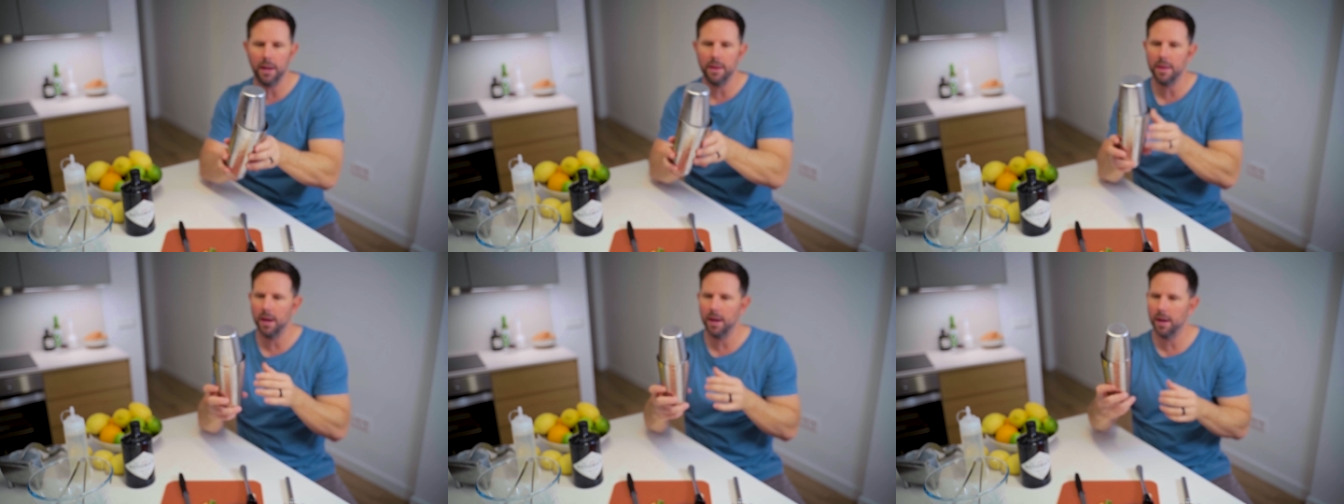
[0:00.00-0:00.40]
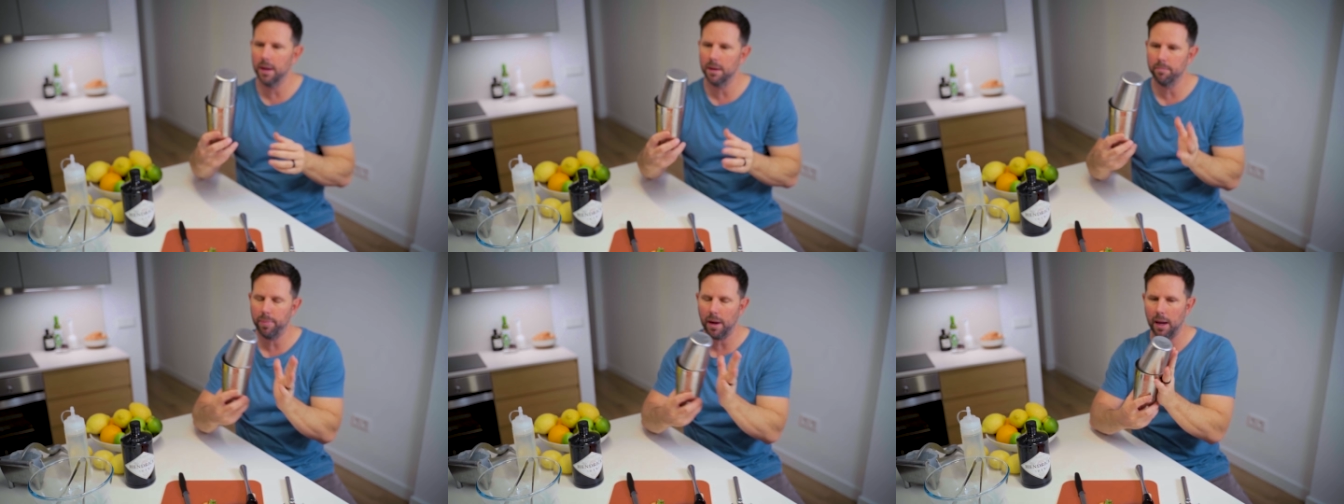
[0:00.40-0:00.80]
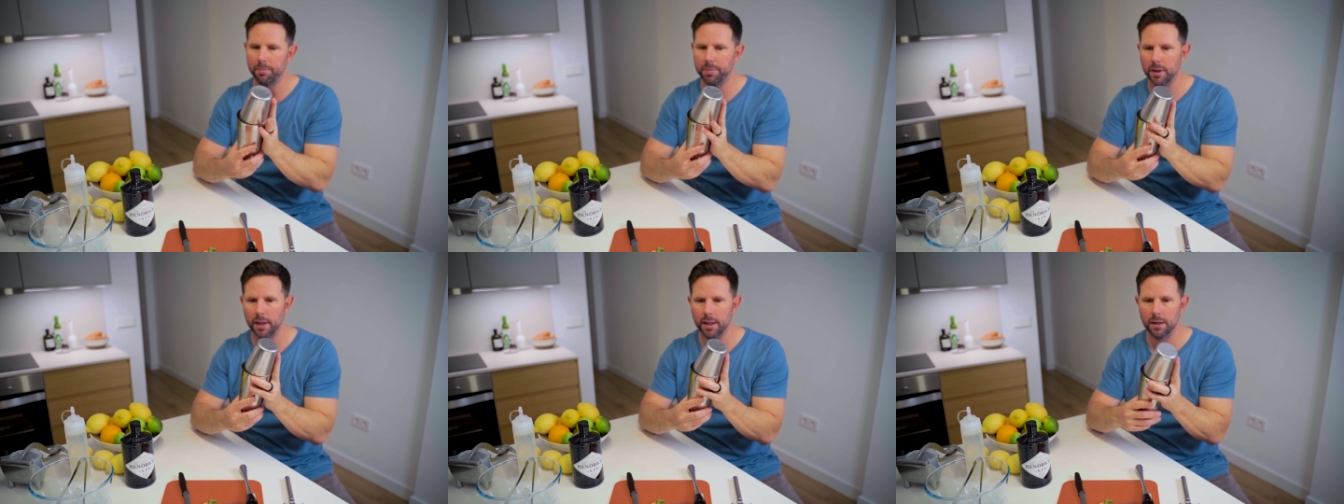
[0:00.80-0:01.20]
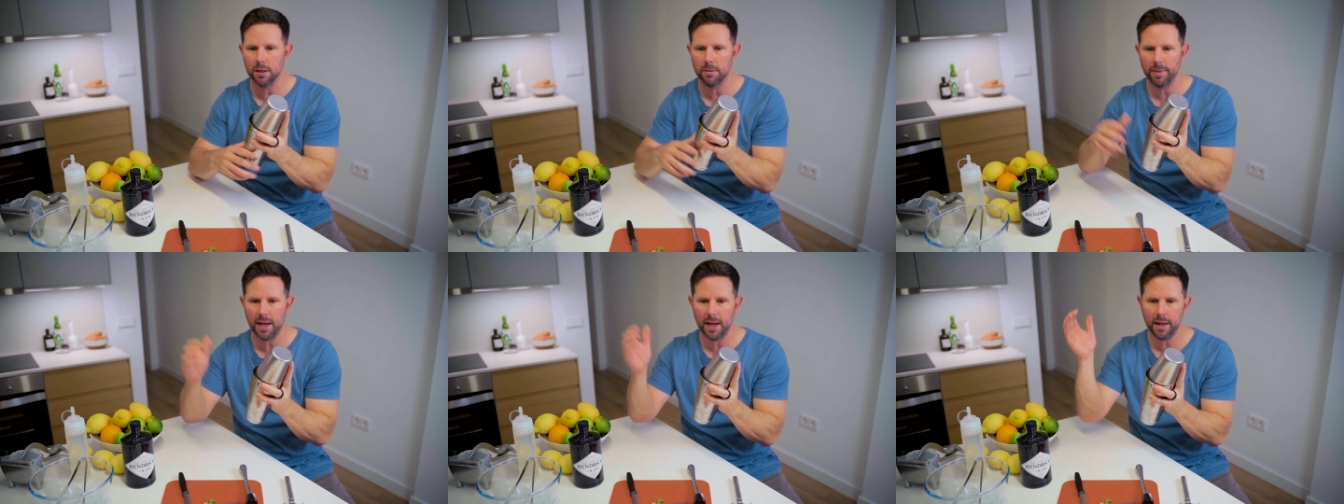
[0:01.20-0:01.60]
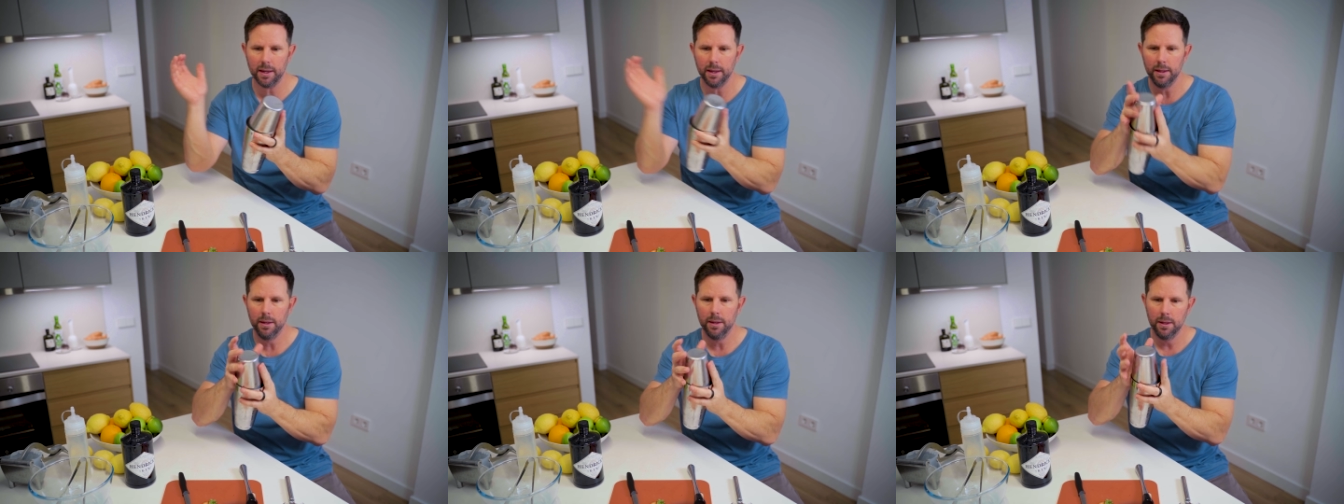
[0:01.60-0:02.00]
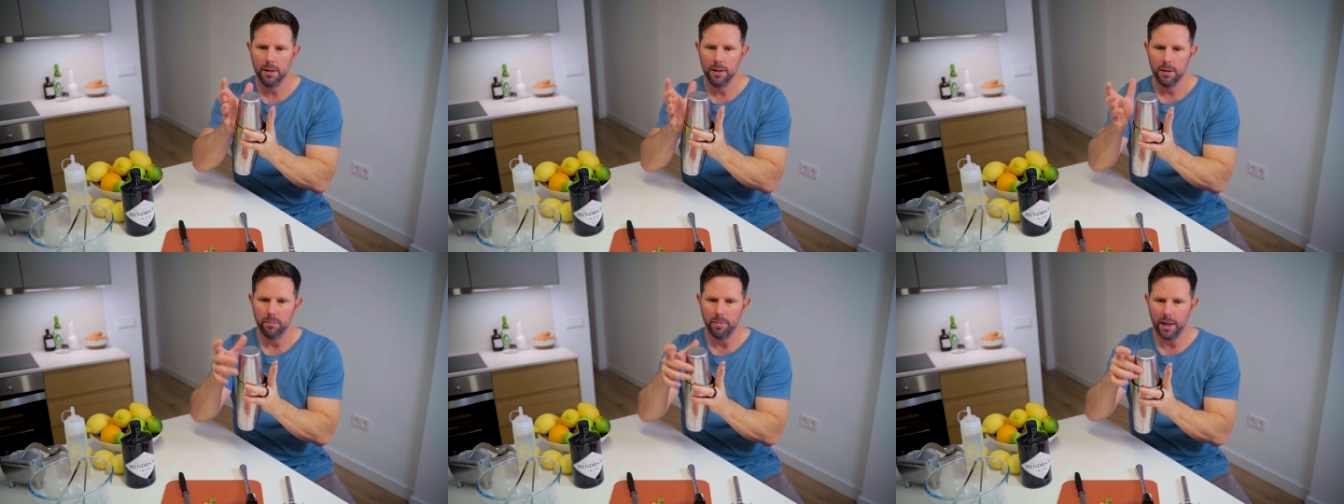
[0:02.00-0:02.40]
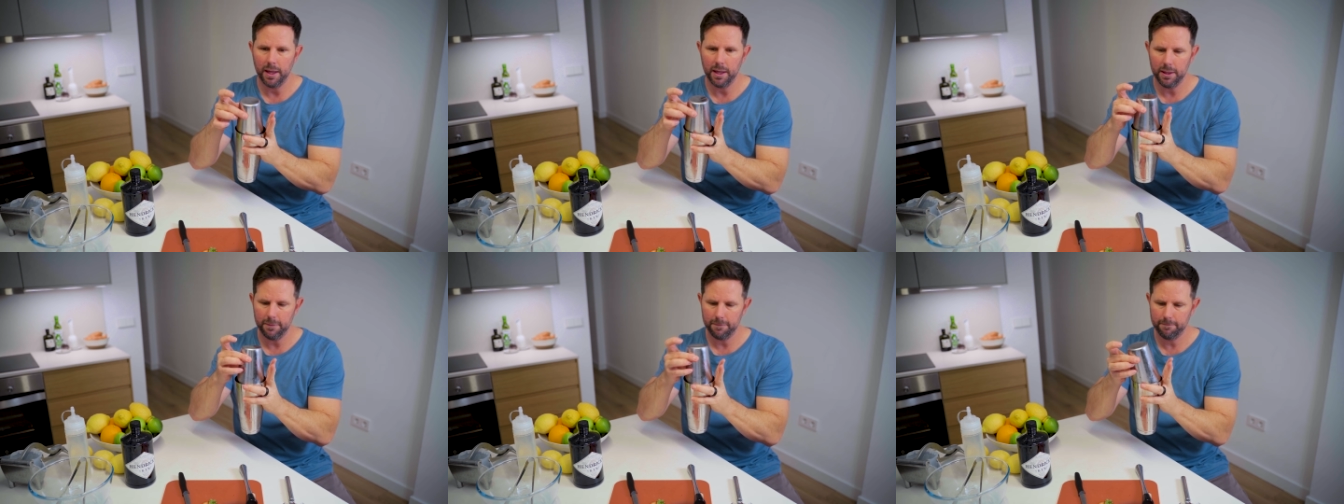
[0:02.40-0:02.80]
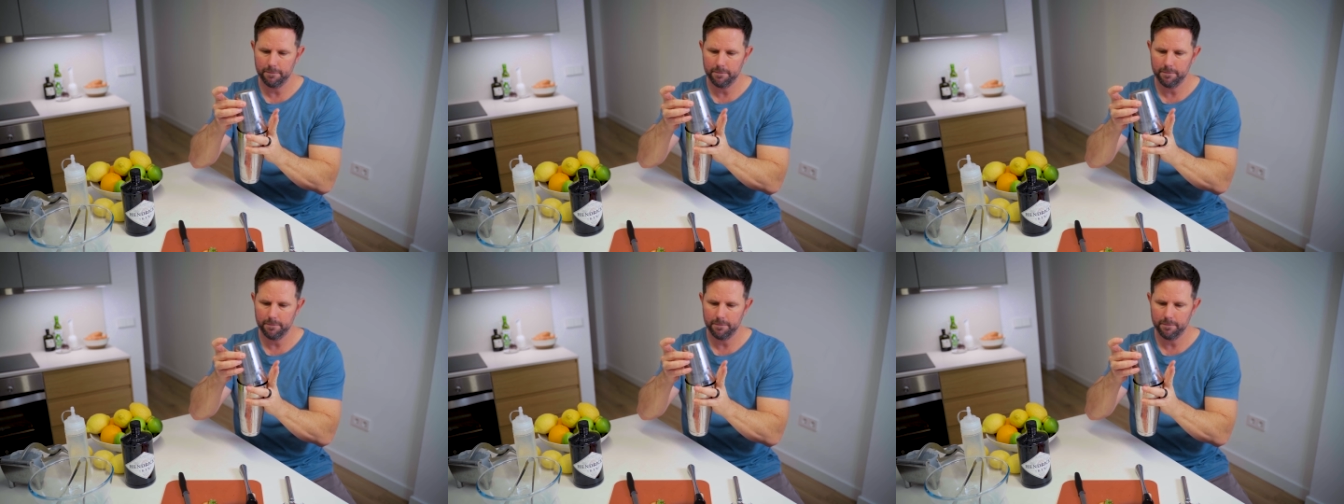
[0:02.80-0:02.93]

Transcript: And then pop your hand on the back, bang it.